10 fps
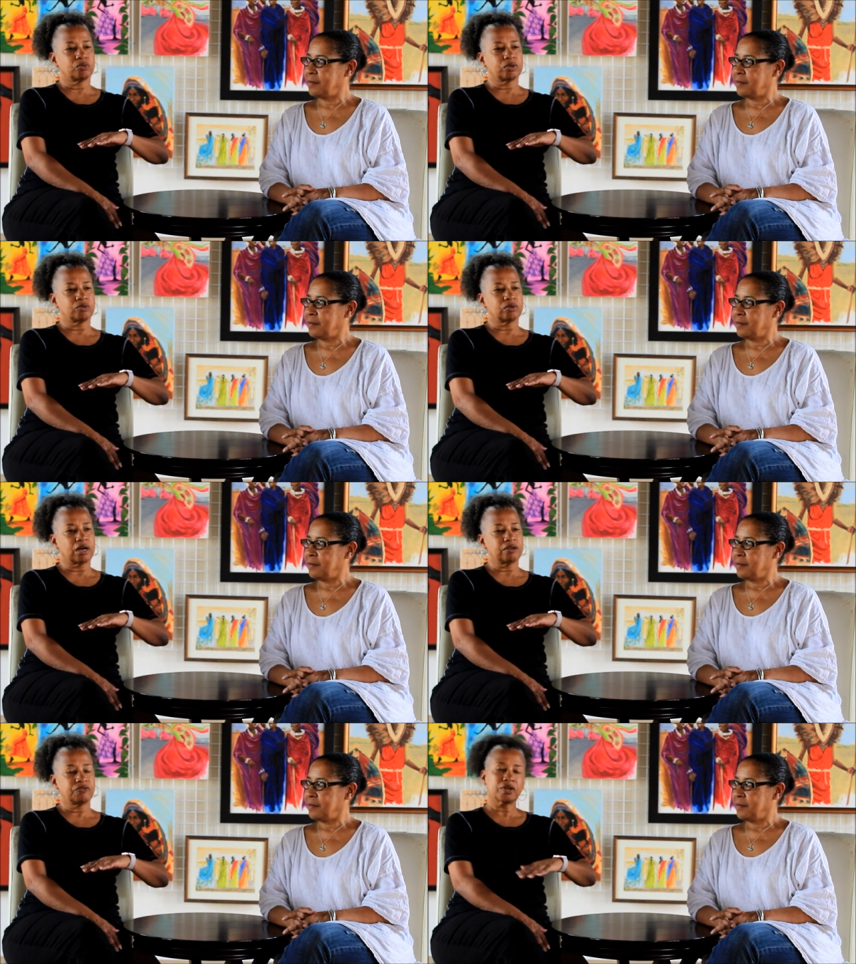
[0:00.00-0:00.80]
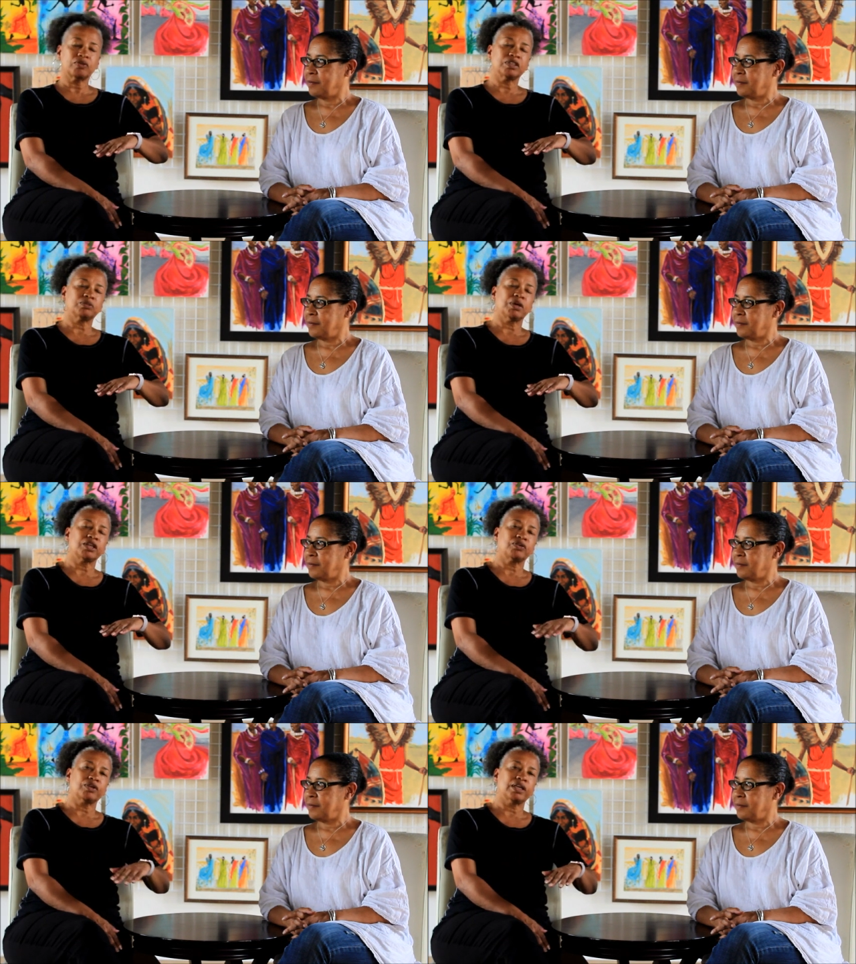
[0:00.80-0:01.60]
Speaker 1: what I felt was
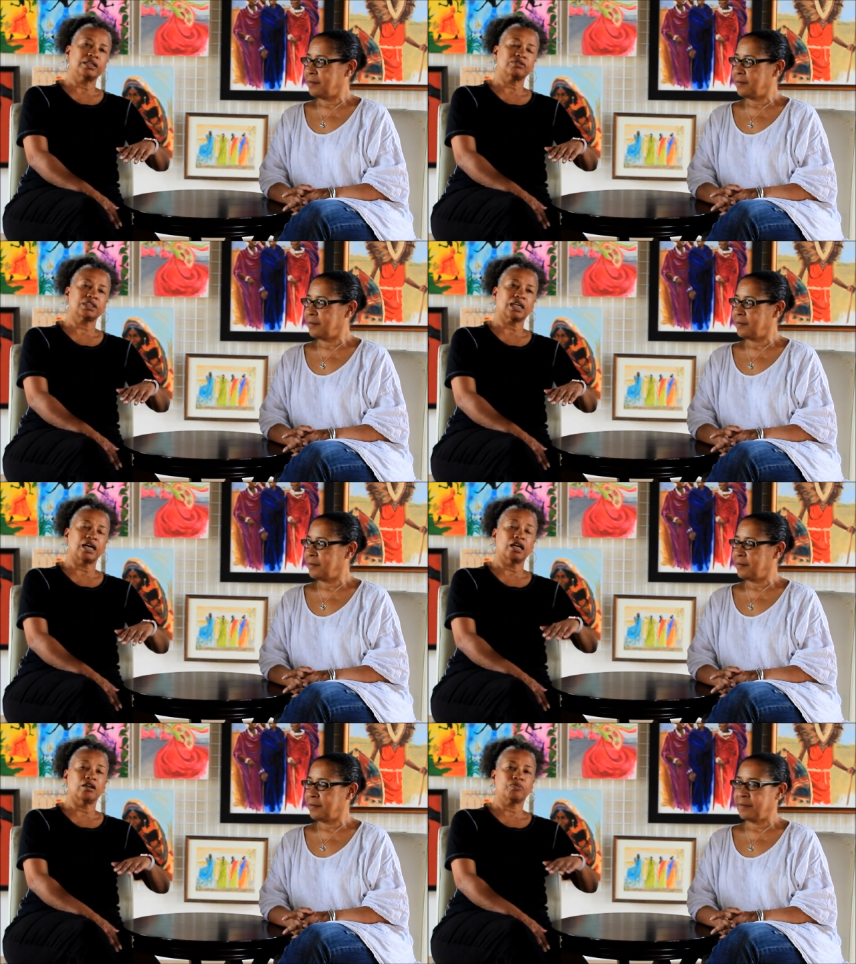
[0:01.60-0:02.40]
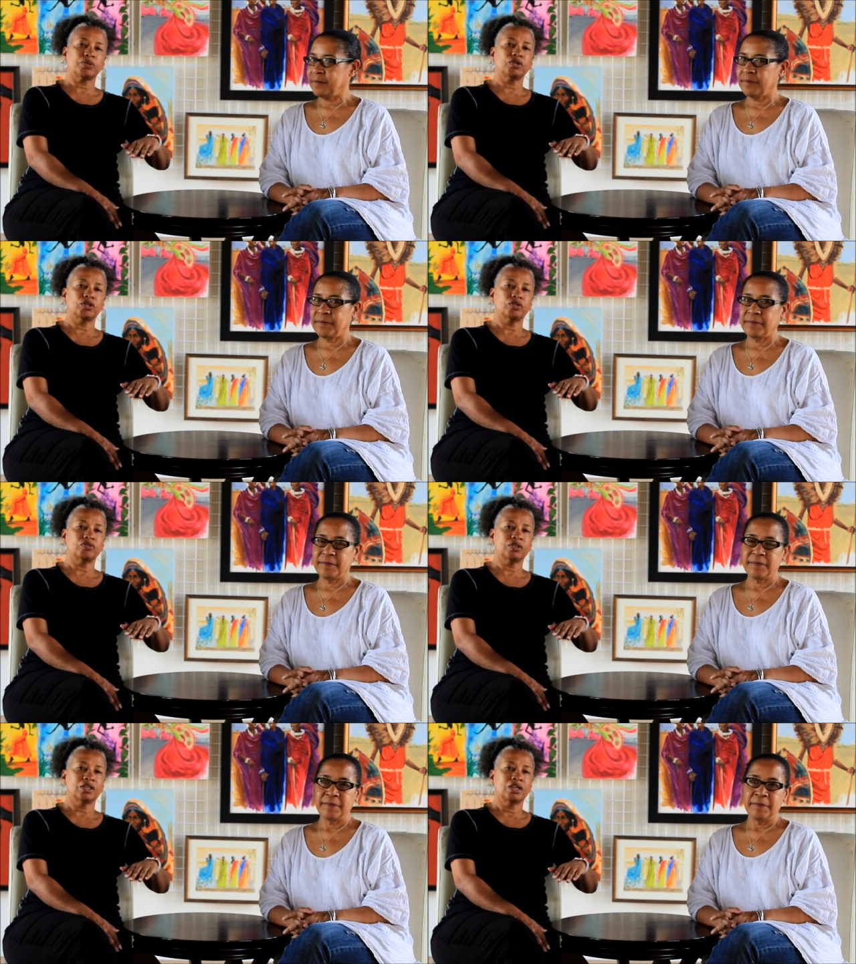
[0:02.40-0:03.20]
my creative side
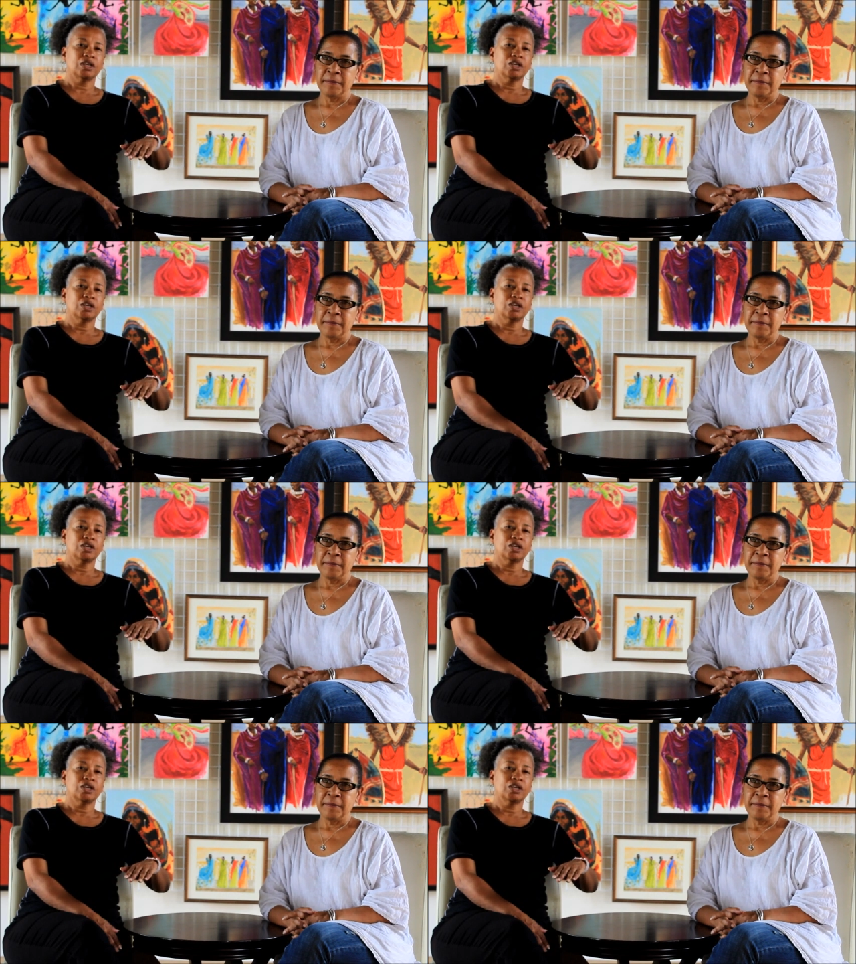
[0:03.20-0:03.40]
approved,